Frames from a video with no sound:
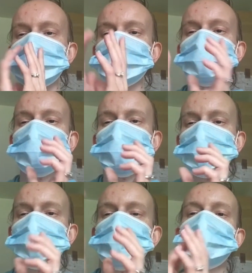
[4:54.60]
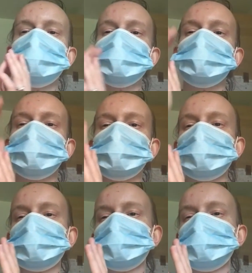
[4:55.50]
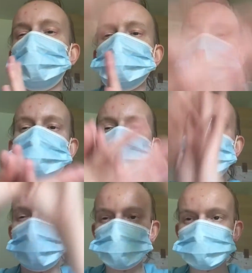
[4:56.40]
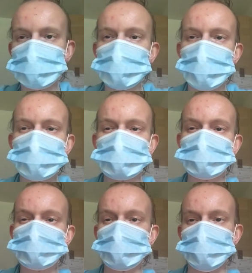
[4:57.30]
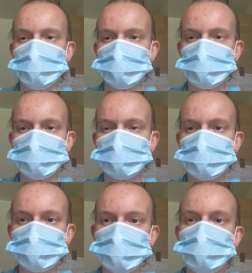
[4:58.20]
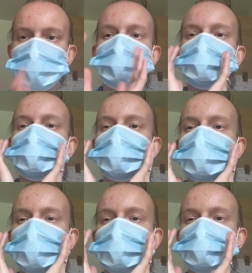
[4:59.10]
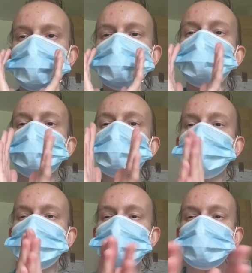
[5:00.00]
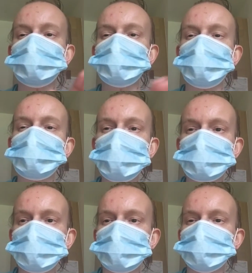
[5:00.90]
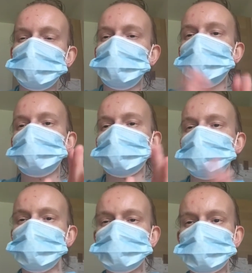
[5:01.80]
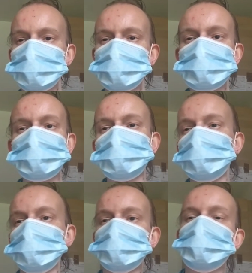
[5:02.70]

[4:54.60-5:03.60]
less likely to enter the outside atmosphere. So the more people who are wearing them, the less likely it is